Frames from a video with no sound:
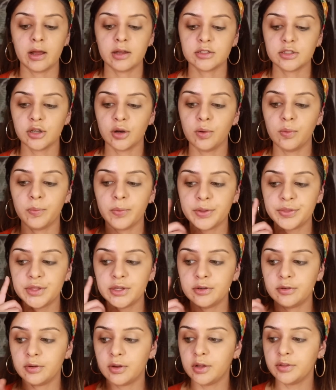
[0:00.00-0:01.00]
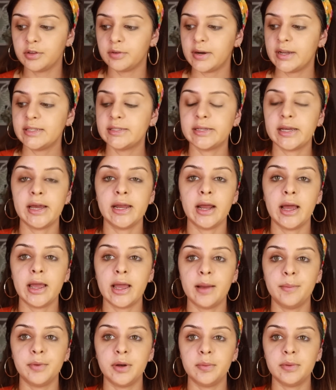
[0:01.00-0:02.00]
So with the on the right side, I
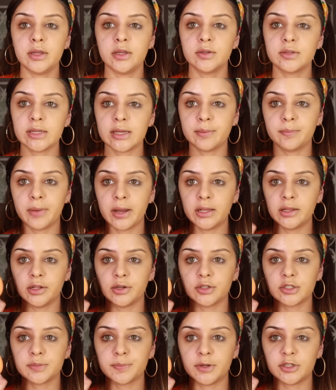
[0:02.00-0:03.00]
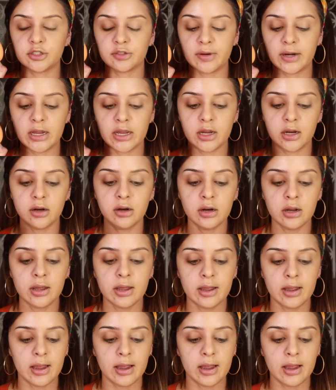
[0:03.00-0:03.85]
am going to be using my little sponge right here.